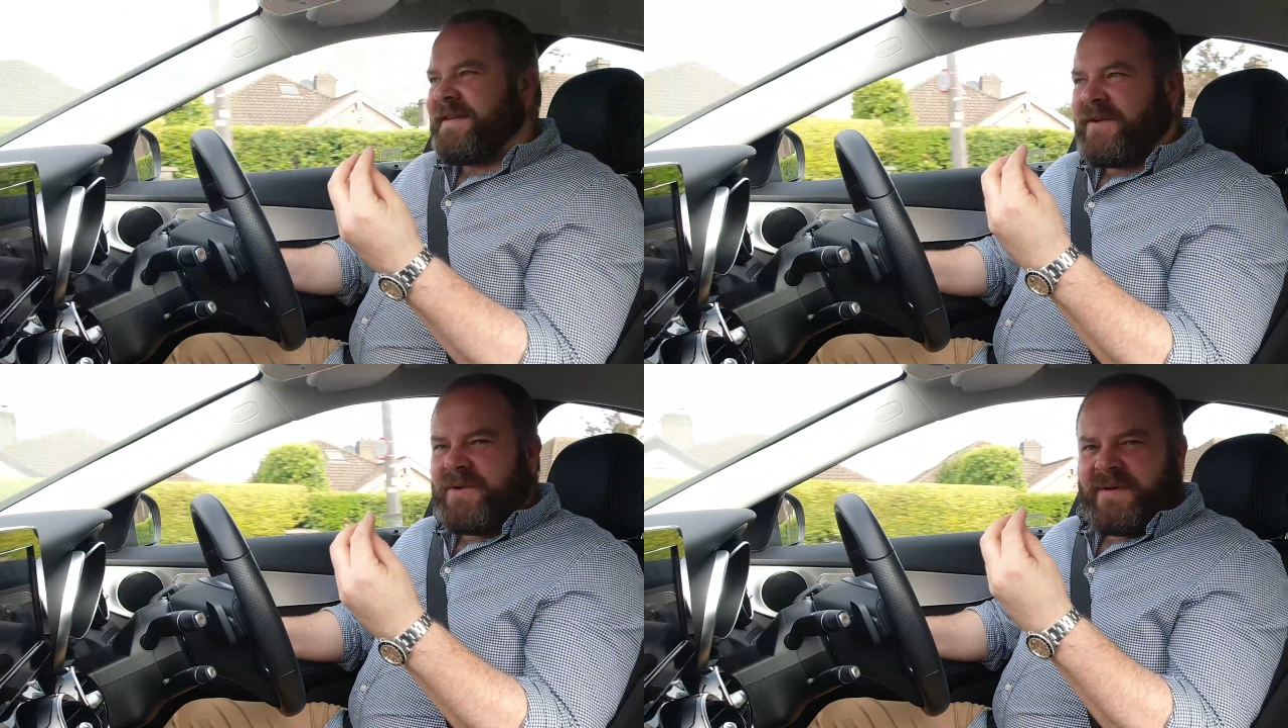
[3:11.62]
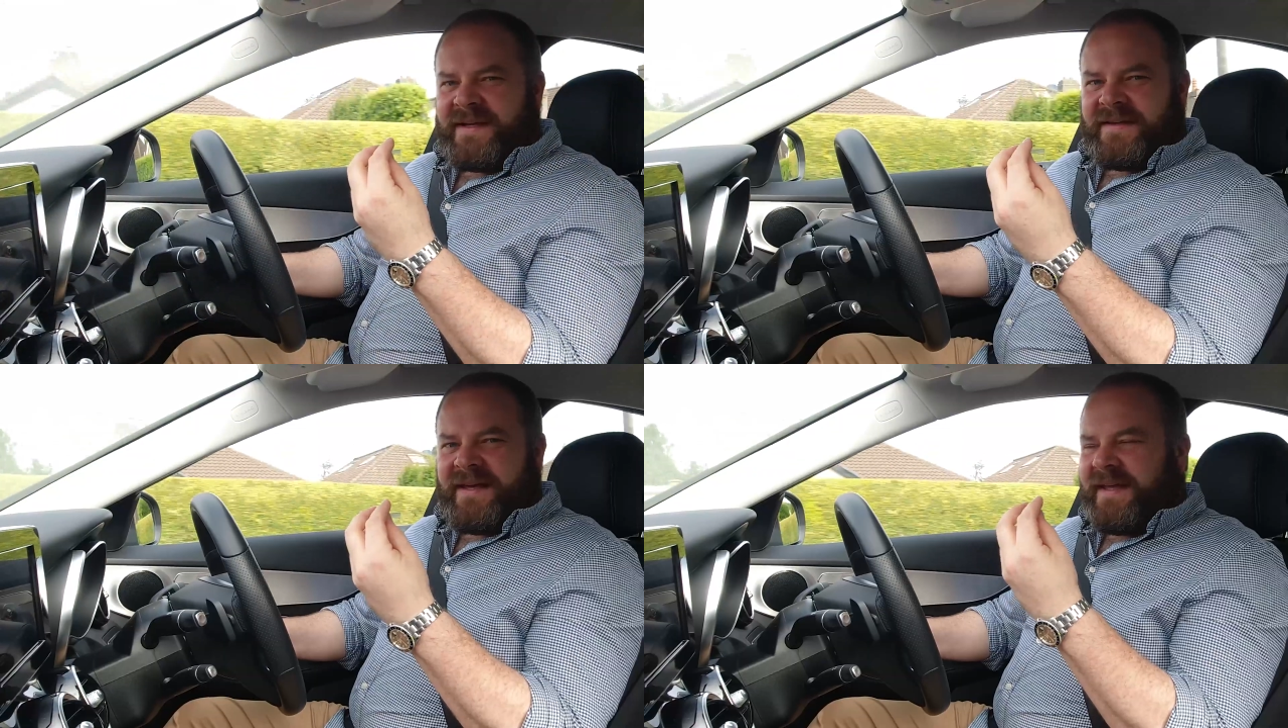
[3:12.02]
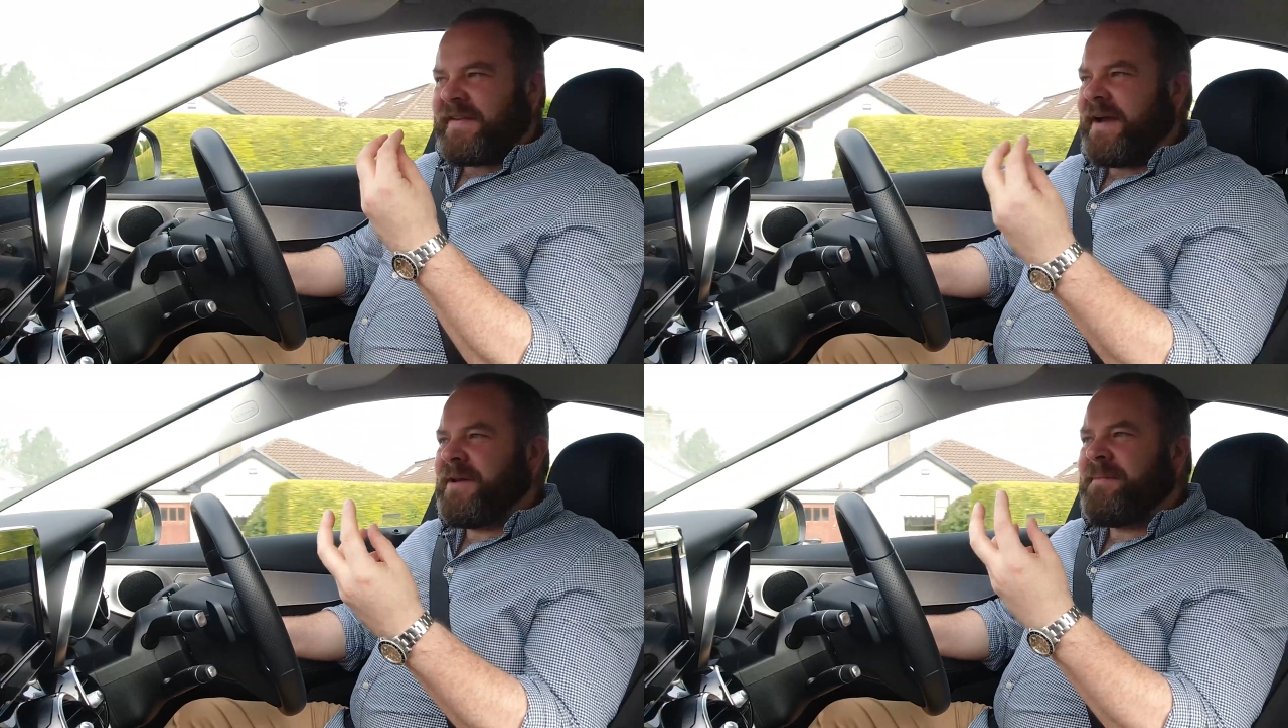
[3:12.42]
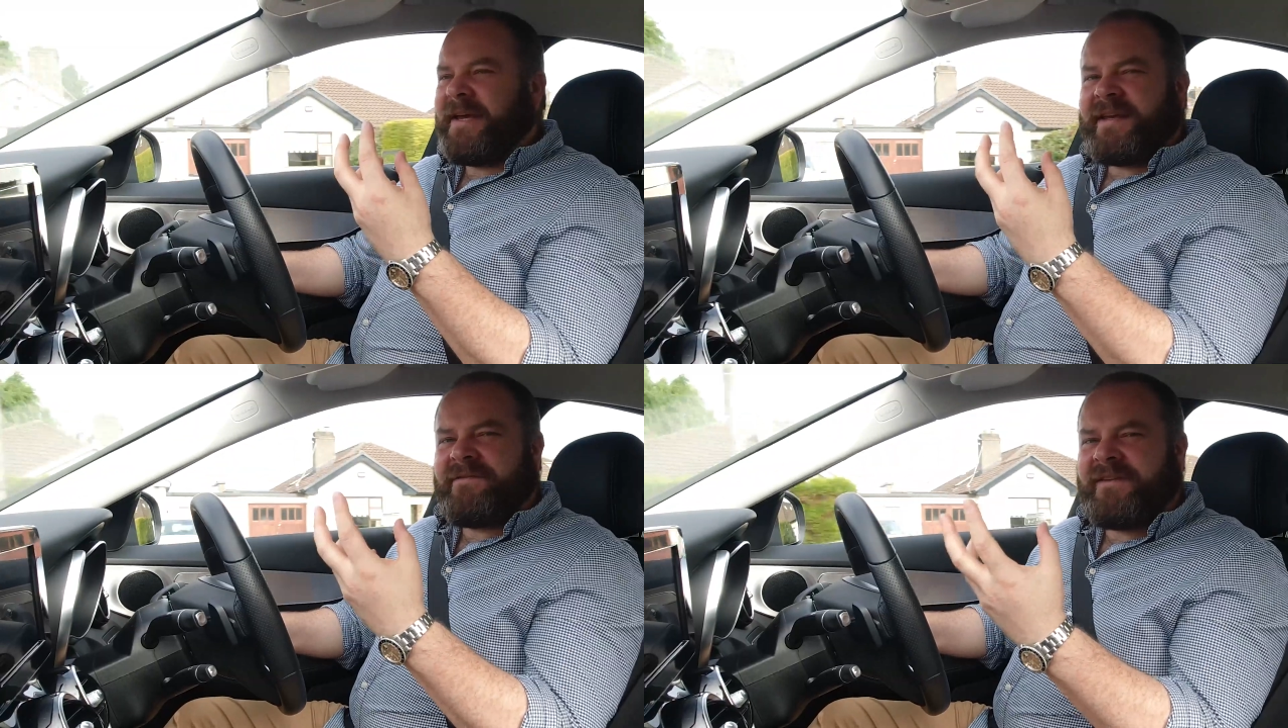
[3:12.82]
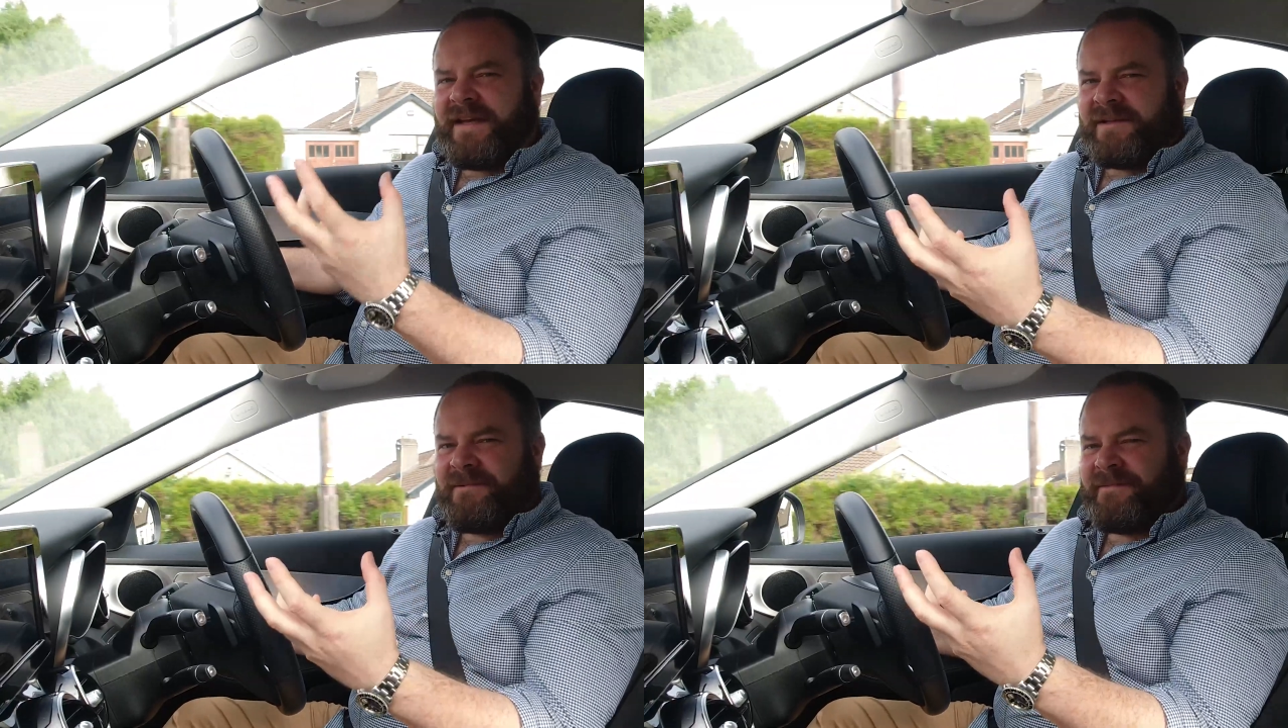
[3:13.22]
they do, it's how they make you
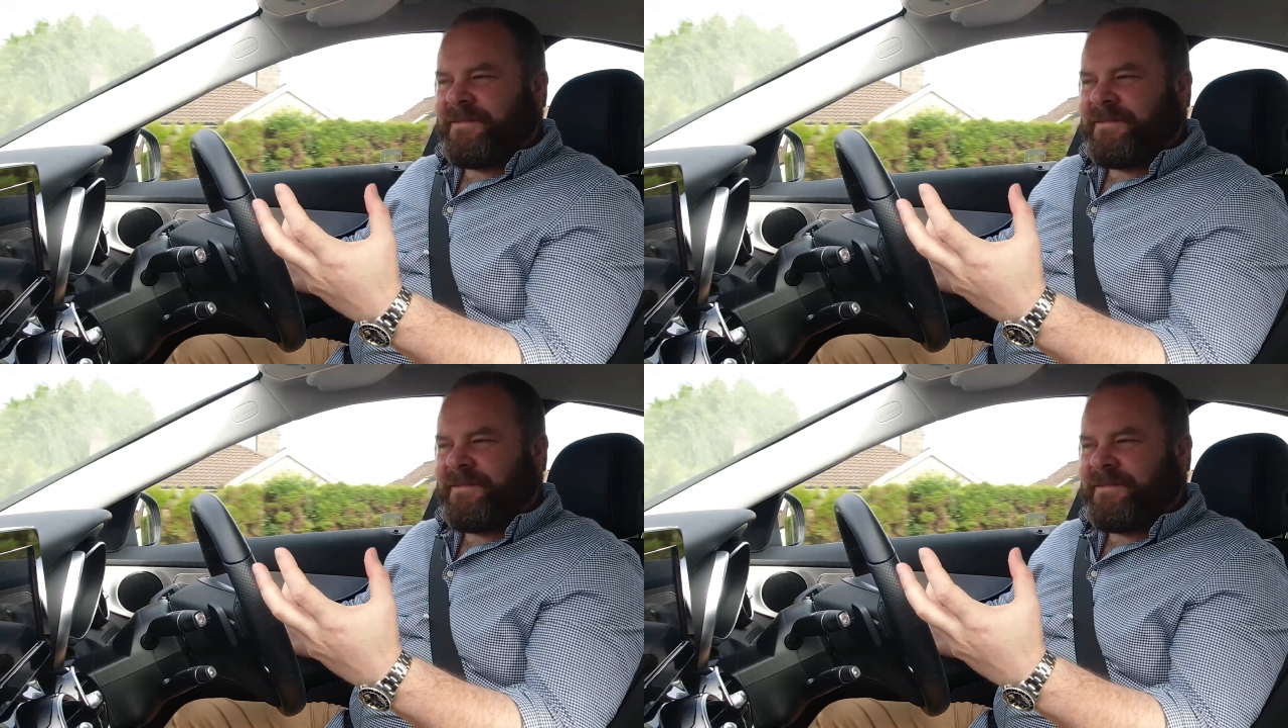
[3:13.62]
feel.